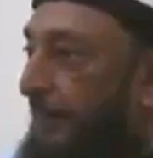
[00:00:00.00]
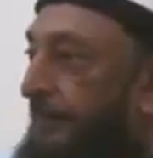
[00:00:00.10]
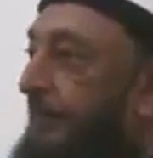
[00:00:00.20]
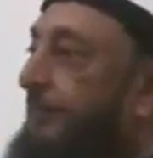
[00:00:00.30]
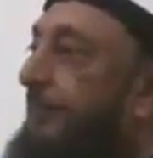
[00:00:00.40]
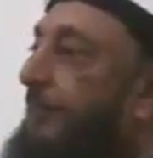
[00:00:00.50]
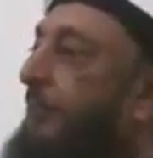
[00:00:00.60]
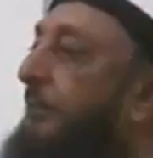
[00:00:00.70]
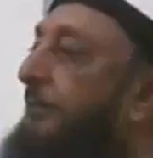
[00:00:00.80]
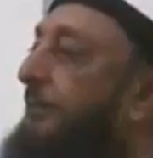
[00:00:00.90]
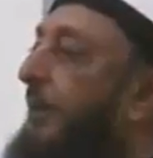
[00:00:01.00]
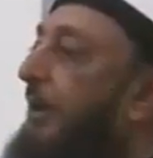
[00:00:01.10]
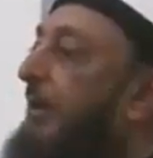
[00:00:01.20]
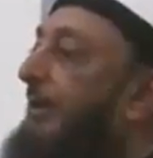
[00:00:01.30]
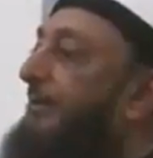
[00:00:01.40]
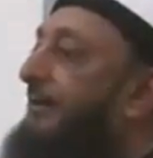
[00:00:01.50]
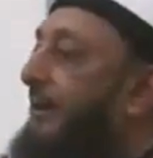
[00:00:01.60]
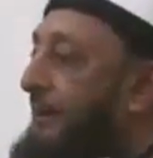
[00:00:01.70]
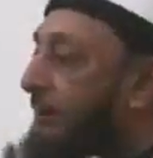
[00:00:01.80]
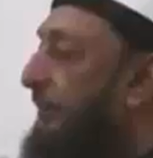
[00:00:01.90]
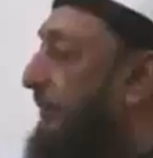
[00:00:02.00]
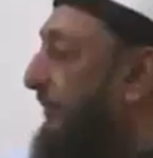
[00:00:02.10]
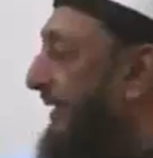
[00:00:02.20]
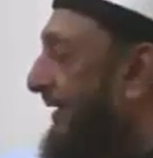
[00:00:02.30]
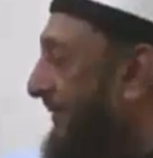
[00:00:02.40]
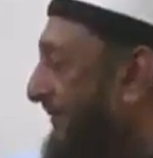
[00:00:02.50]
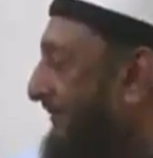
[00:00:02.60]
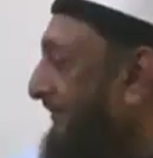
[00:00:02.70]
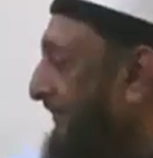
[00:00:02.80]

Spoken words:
And since the true Messiah is a human being,